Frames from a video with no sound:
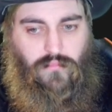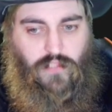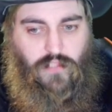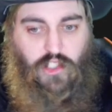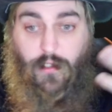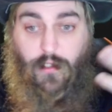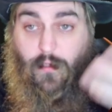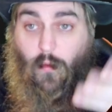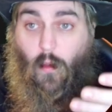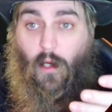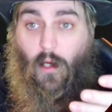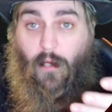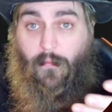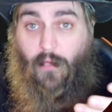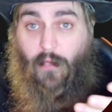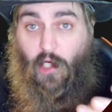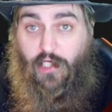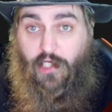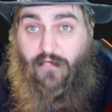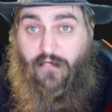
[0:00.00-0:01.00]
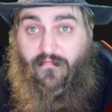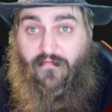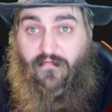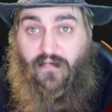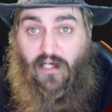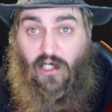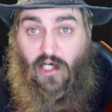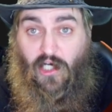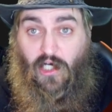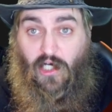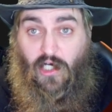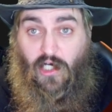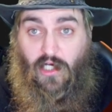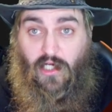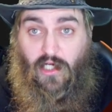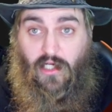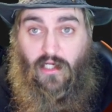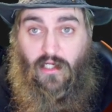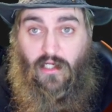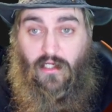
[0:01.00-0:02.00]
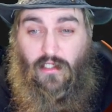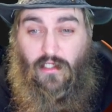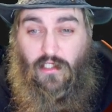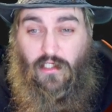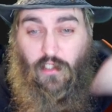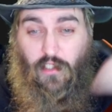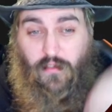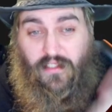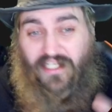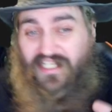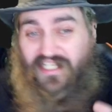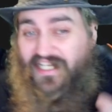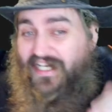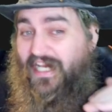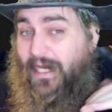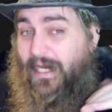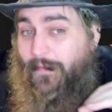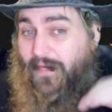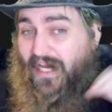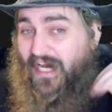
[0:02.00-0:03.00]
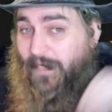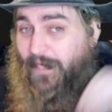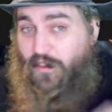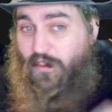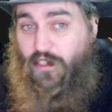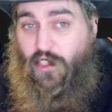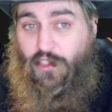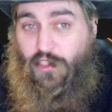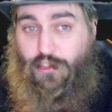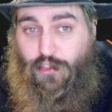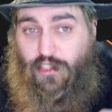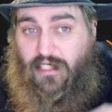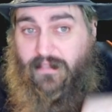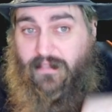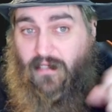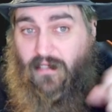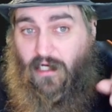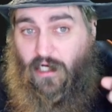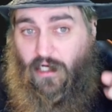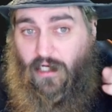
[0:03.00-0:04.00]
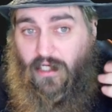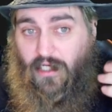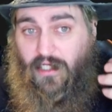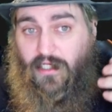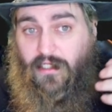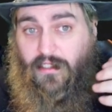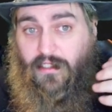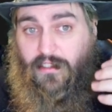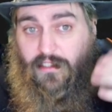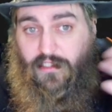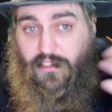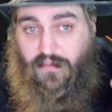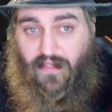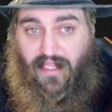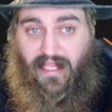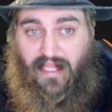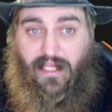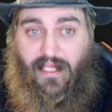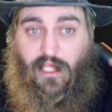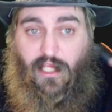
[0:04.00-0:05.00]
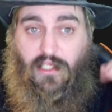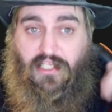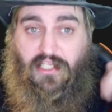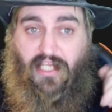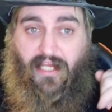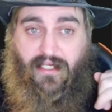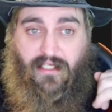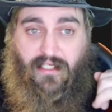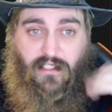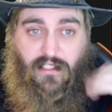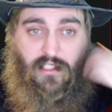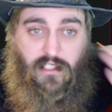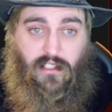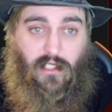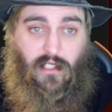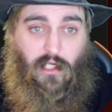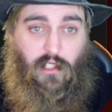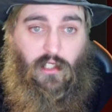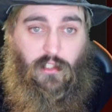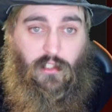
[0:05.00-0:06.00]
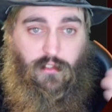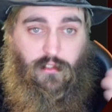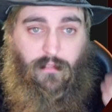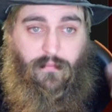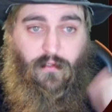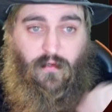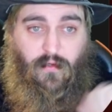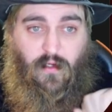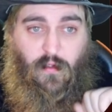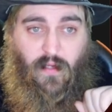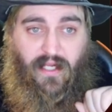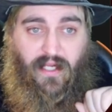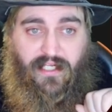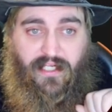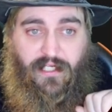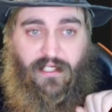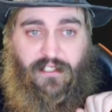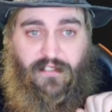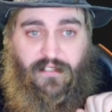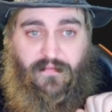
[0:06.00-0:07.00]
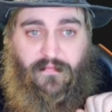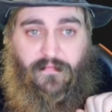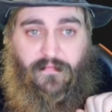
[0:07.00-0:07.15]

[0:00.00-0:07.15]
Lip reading: doing a reward point for using to name an item on your stream or something like that, you'd select user input required,